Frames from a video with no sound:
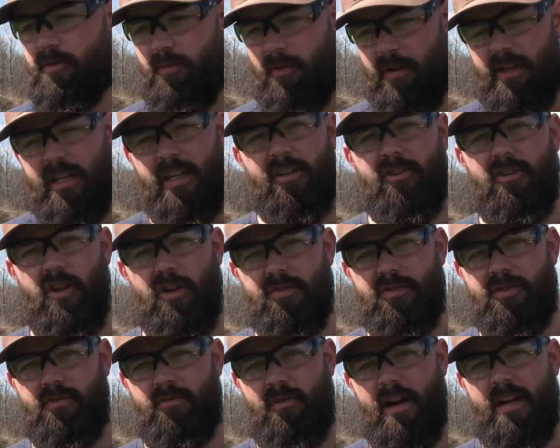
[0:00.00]
really
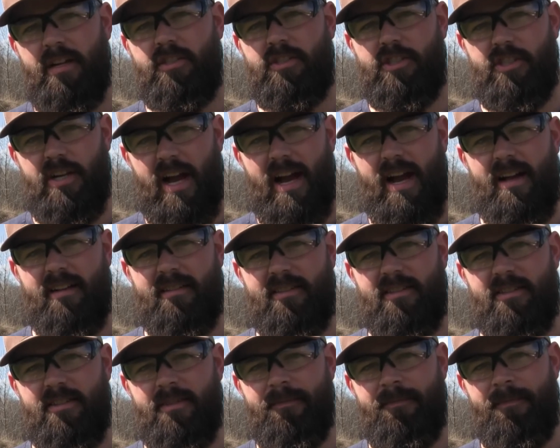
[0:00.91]
close range
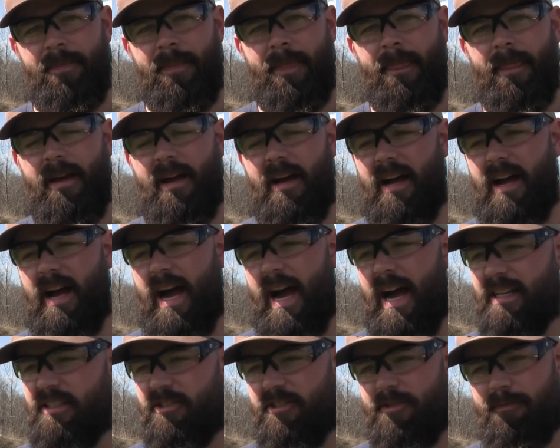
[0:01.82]
shots,
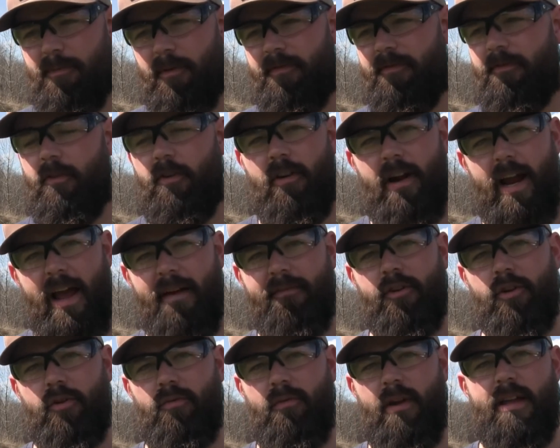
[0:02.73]
I just prefer
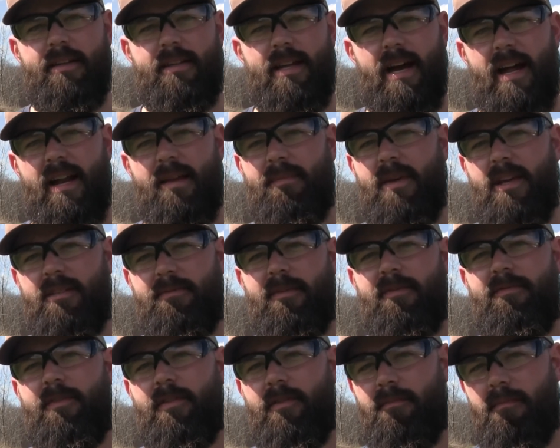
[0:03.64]
having a red dot. It makes
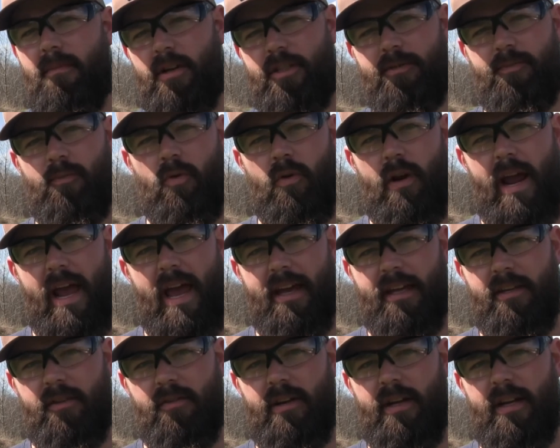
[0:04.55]
me feel much more
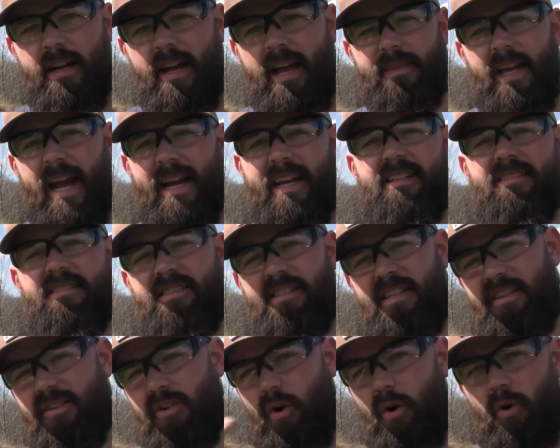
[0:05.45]
accurate. I can
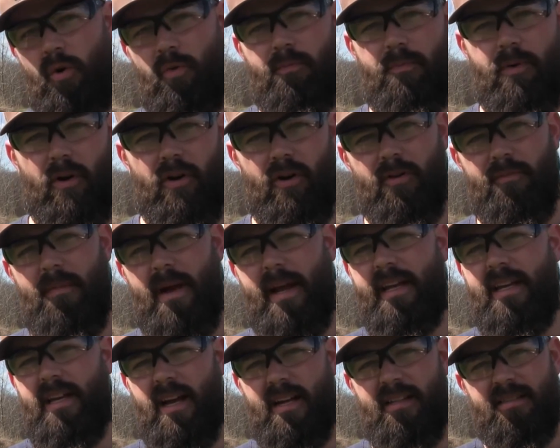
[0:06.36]
see the whole bird.
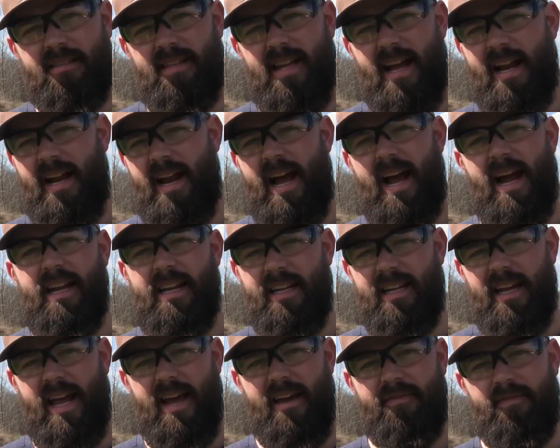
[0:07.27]
My gun's not
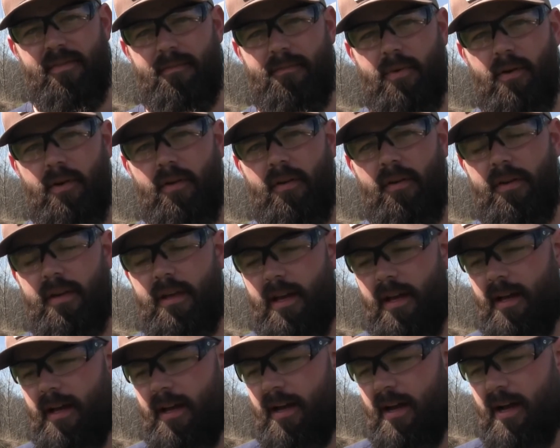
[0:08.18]
hiding half the bird,
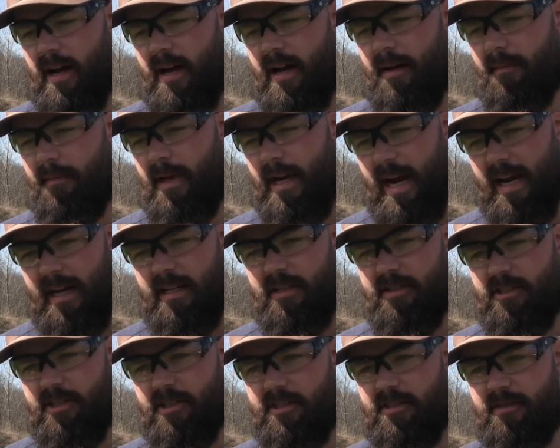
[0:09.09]
and I
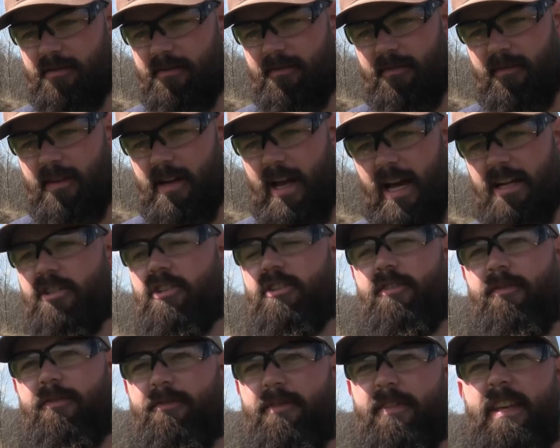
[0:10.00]

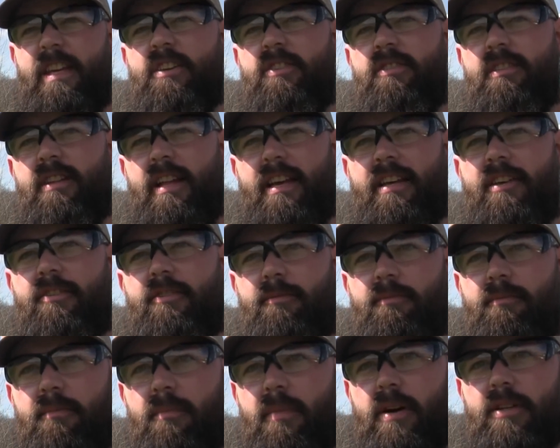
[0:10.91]
just feel like
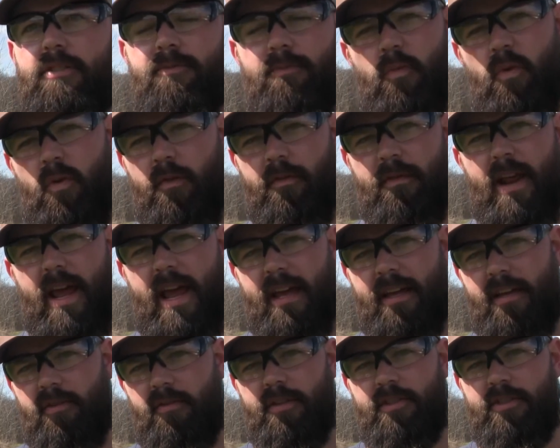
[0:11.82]
you're much more of an
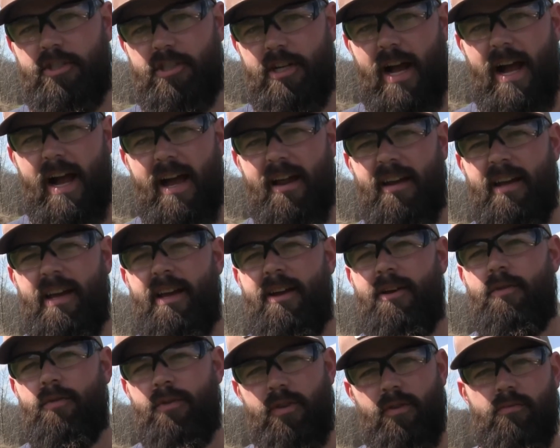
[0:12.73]
accurate shot
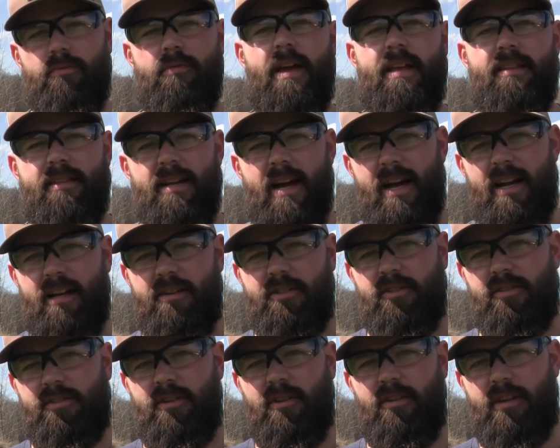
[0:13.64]
with a red dot on
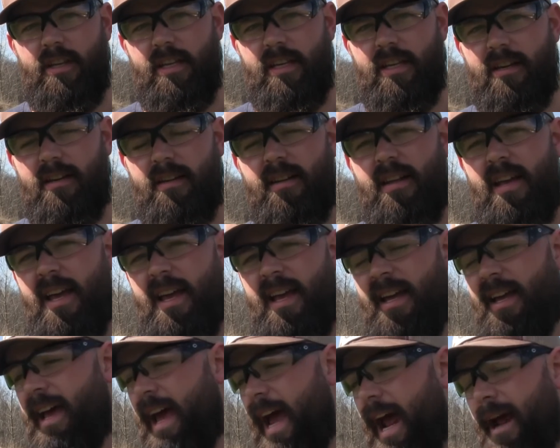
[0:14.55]
your turkey gun.
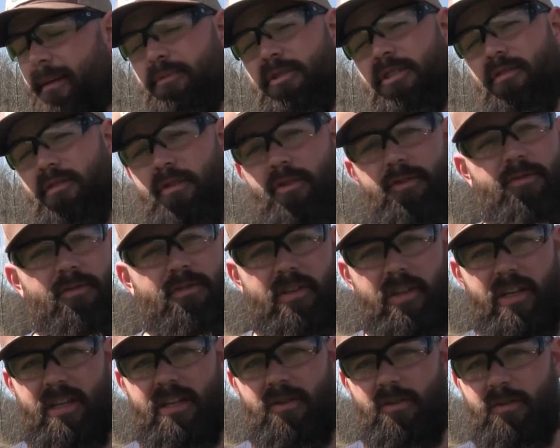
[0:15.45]

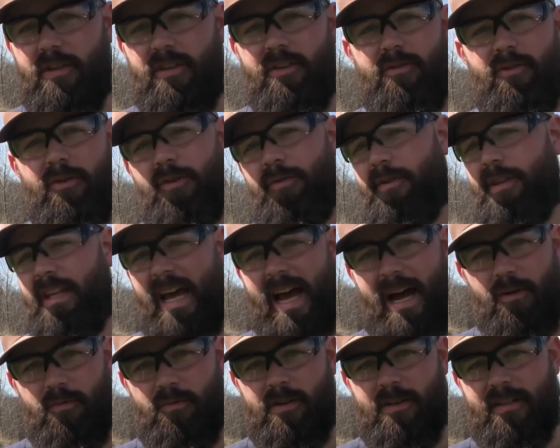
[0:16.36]
Absolutely, you can do it
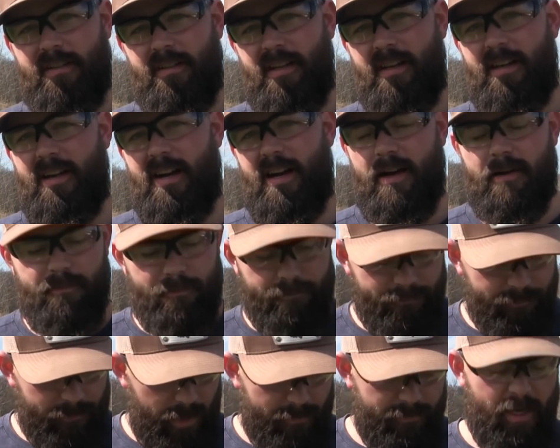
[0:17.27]
without one. I'm
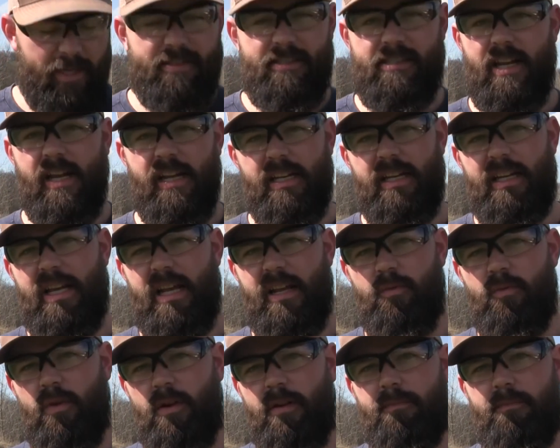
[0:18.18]
not saying you
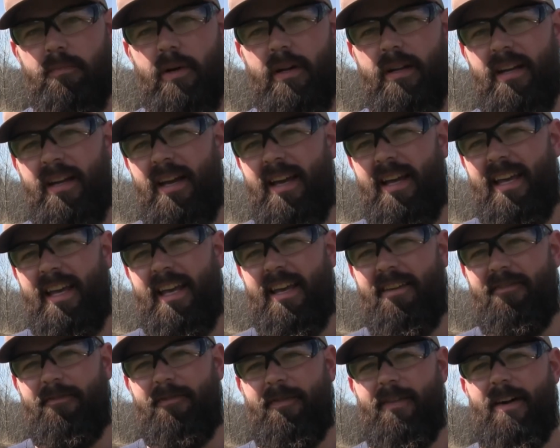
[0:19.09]
need one, but
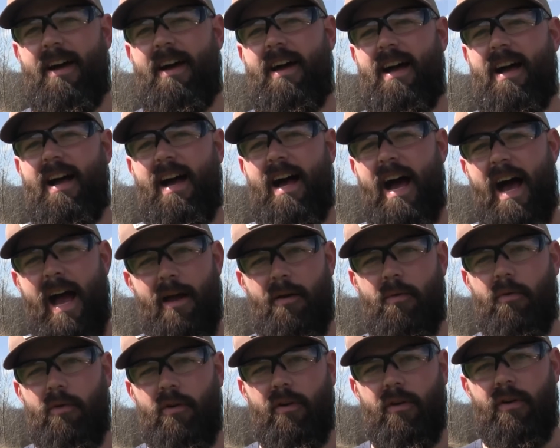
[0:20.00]
if I
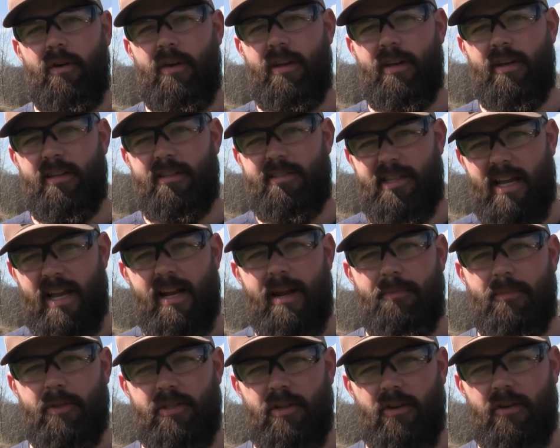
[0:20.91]
were setting
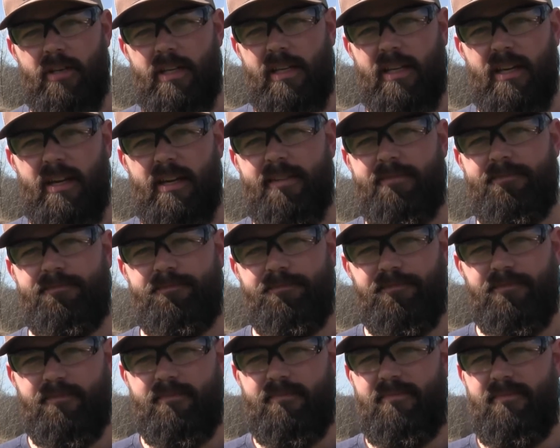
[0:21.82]
up a turkey gun,
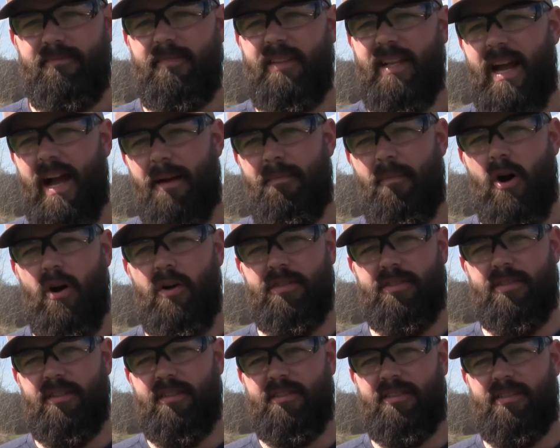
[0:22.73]
I'm
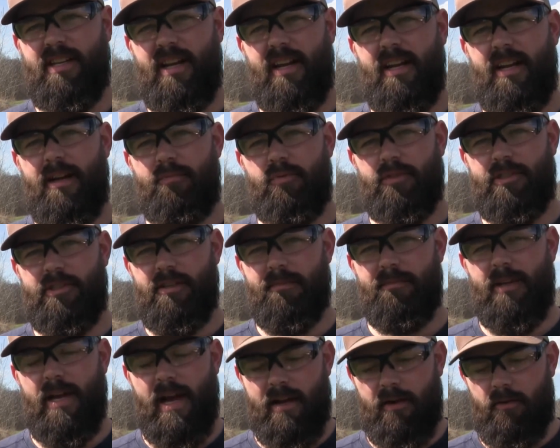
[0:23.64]
always going to set it up with
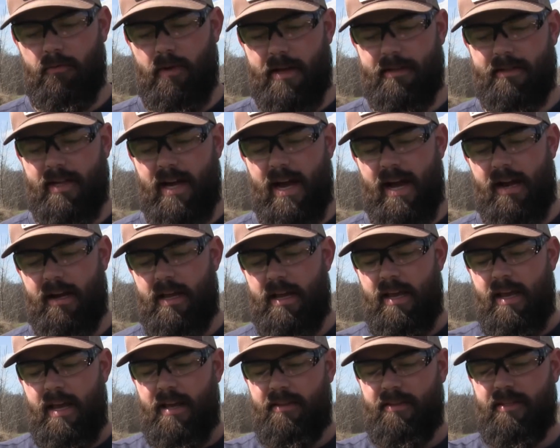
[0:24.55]
some kind of red dot.
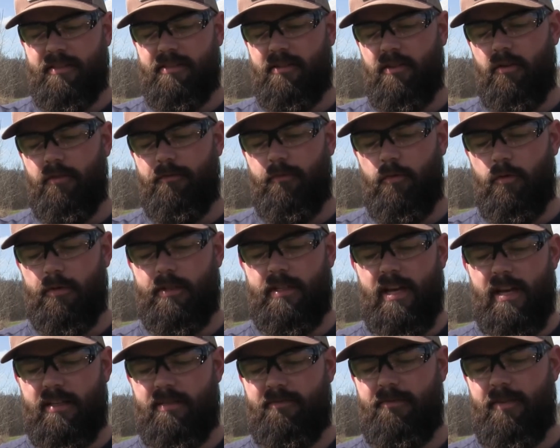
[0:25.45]
And this little
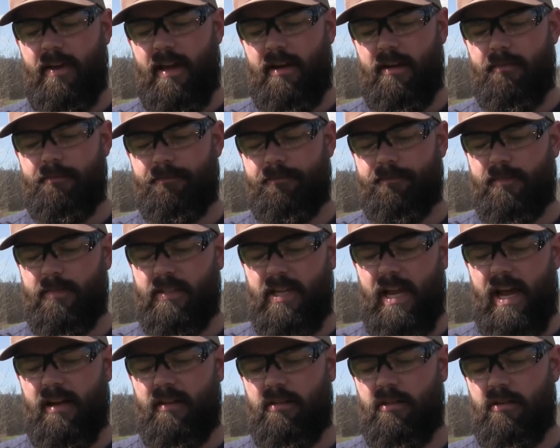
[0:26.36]
Vortex Venom, it's
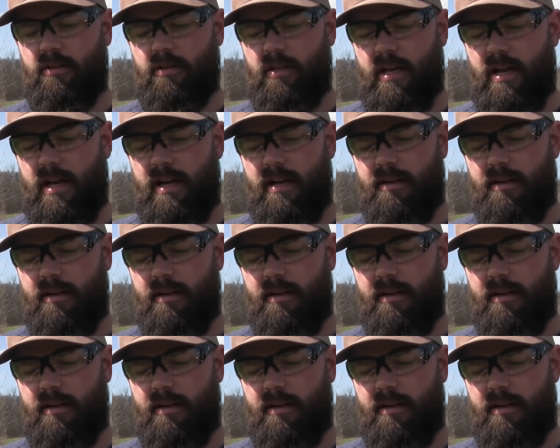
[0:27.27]
got a little